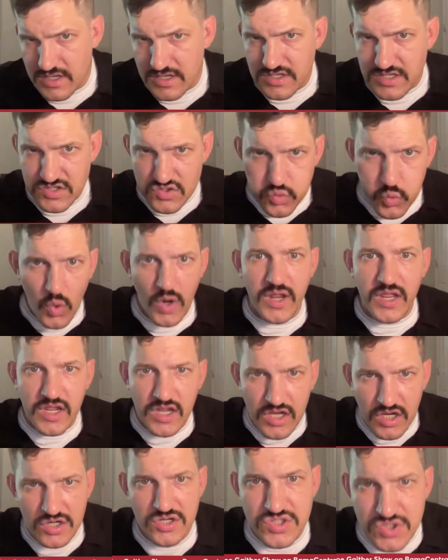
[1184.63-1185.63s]
20
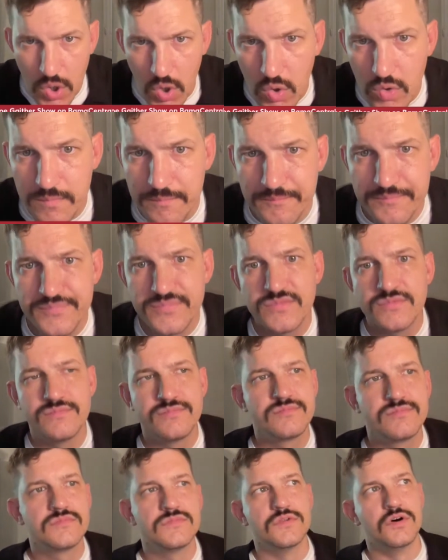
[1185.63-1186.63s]
years old.
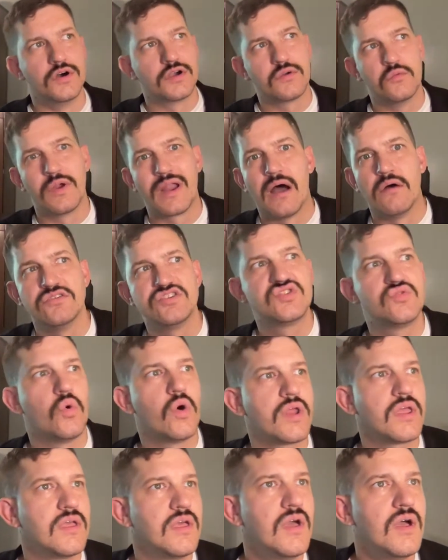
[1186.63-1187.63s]
Look, when I was
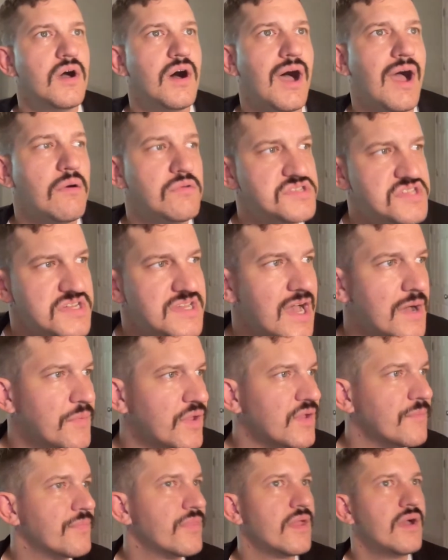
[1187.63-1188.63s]
20, I was a
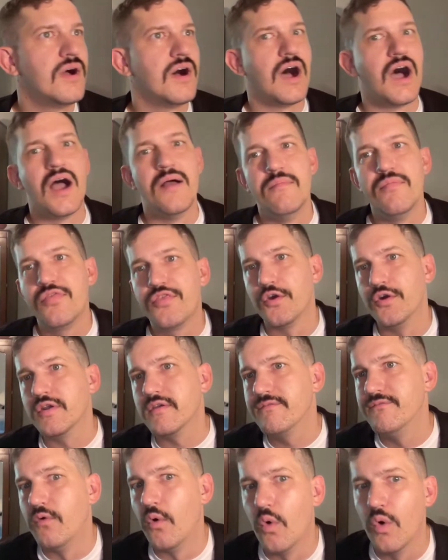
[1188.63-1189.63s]
dummy. I'm
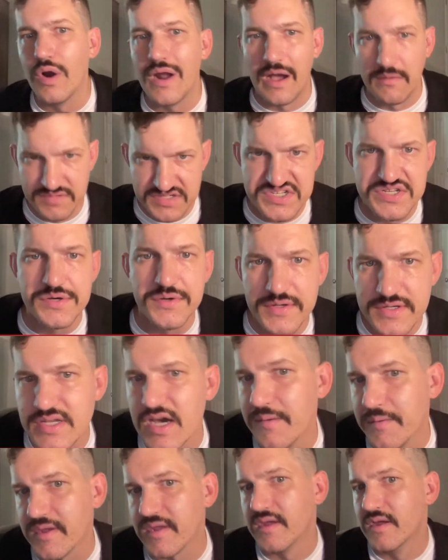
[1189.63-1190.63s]
34. I'm still a
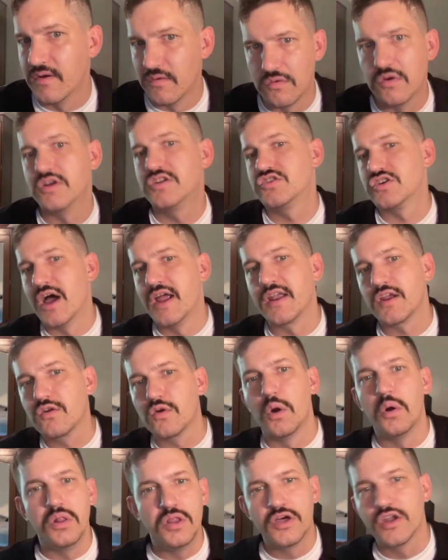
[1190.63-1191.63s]
dummy. We're trying to
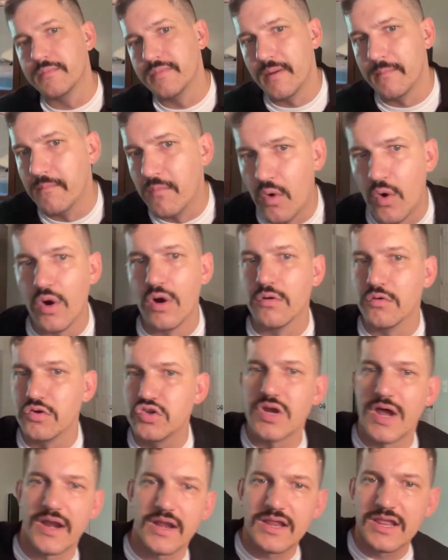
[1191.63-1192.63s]
grow a little bit more. We're
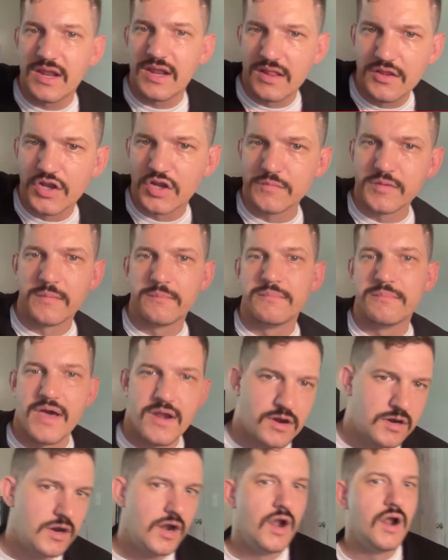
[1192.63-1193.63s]
trying to get a little bit
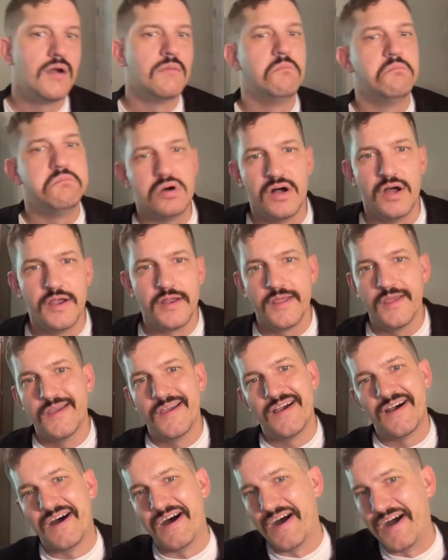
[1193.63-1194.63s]
better. But
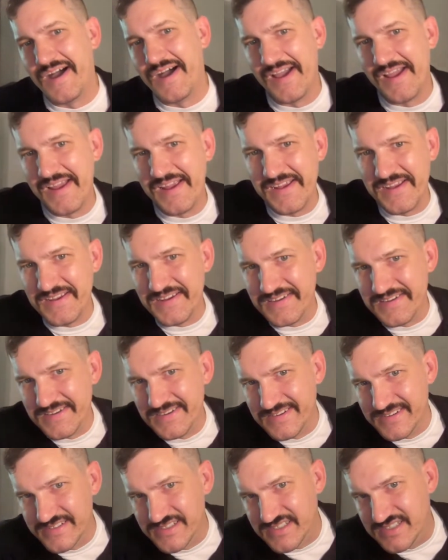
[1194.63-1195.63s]

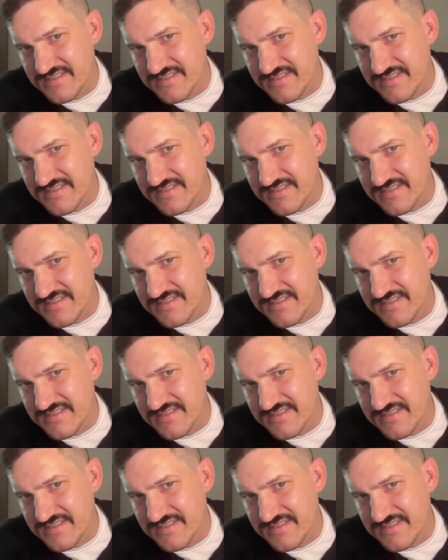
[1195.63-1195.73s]
I